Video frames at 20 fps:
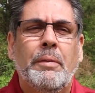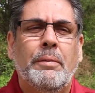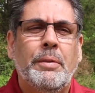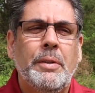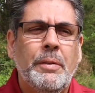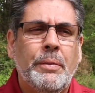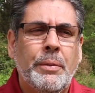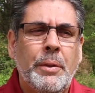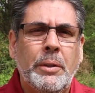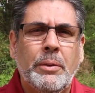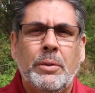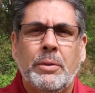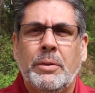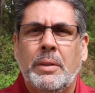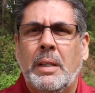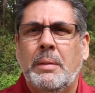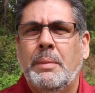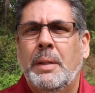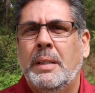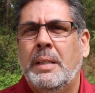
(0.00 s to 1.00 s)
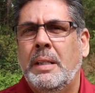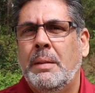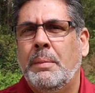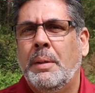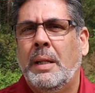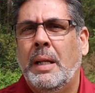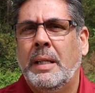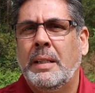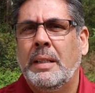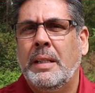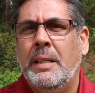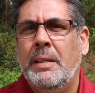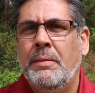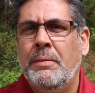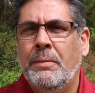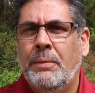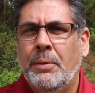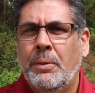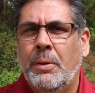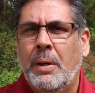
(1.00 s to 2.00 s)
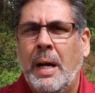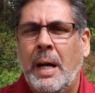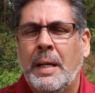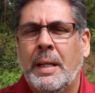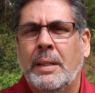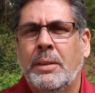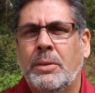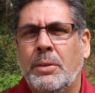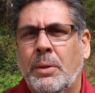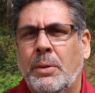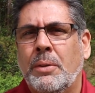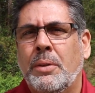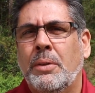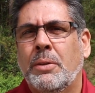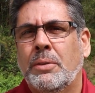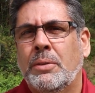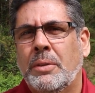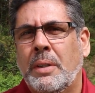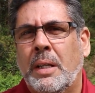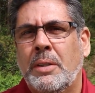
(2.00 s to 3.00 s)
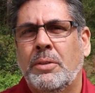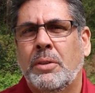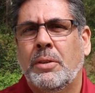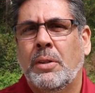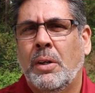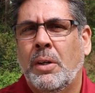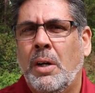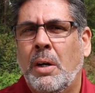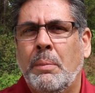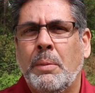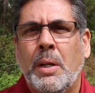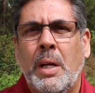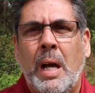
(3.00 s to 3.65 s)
Feel free to send me an email at info@antoniosanjo.com.